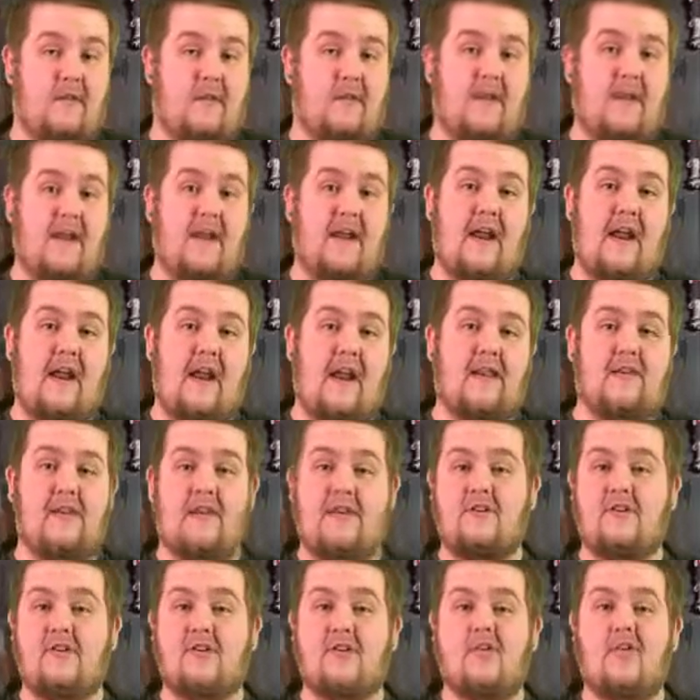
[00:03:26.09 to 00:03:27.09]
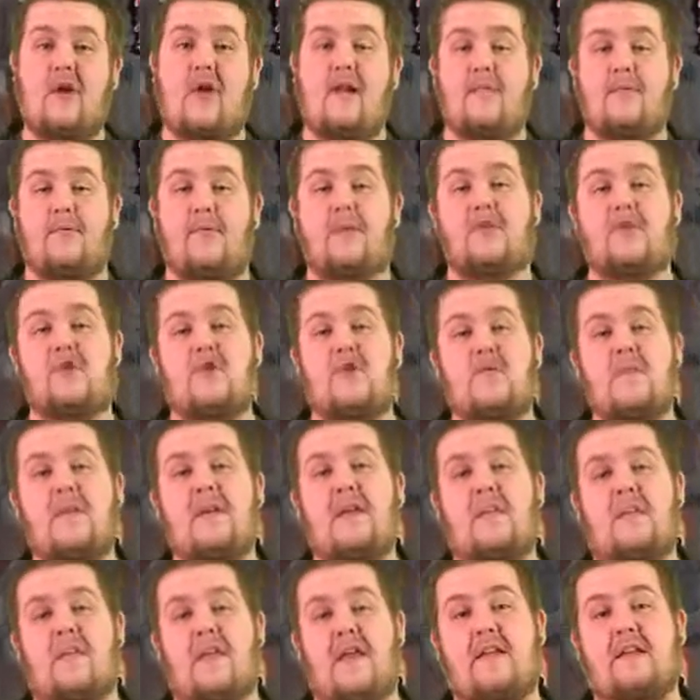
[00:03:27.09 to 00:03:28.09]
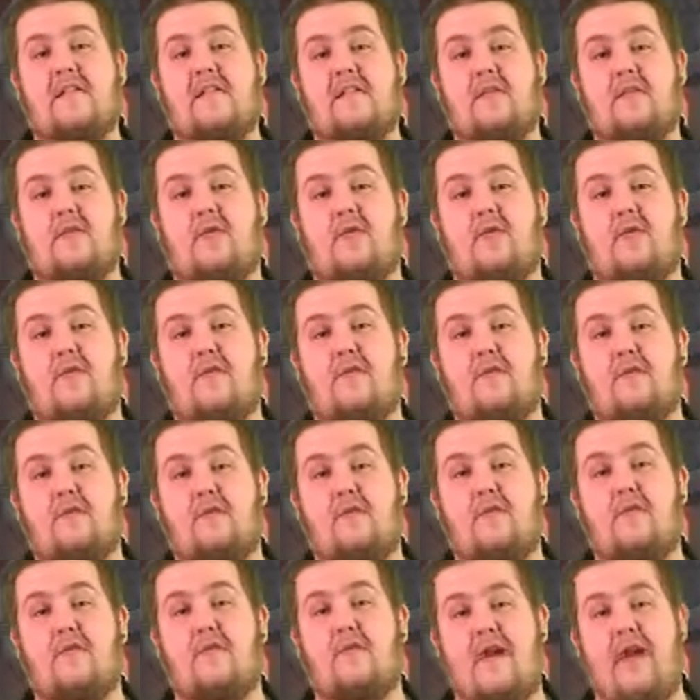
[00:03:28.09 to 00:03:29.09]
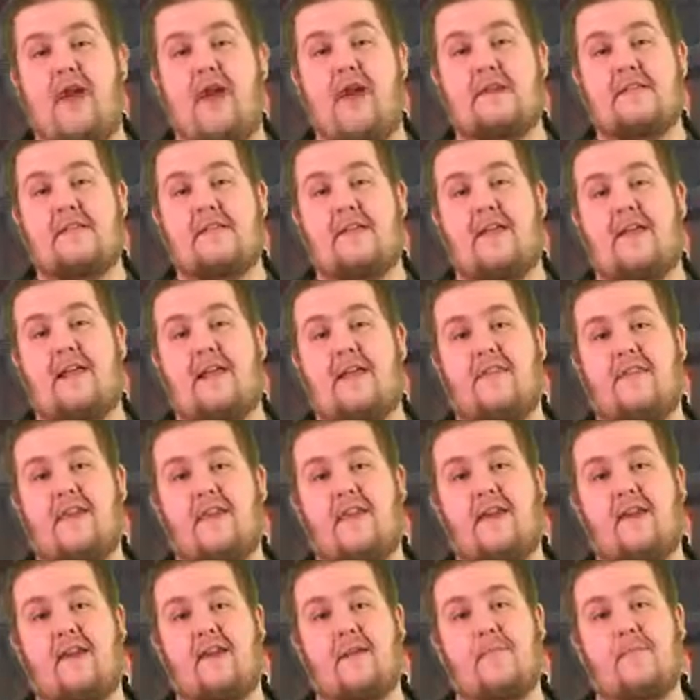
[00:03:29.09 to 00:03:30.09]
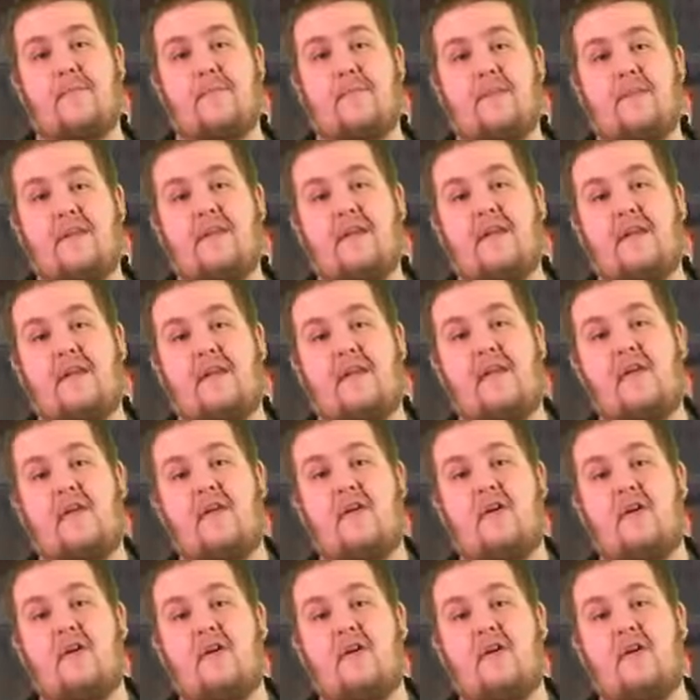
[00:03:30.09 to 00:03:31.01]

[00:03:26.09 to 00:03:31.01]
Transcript: They just tried to put too many things in the movie too fast, and I think it completely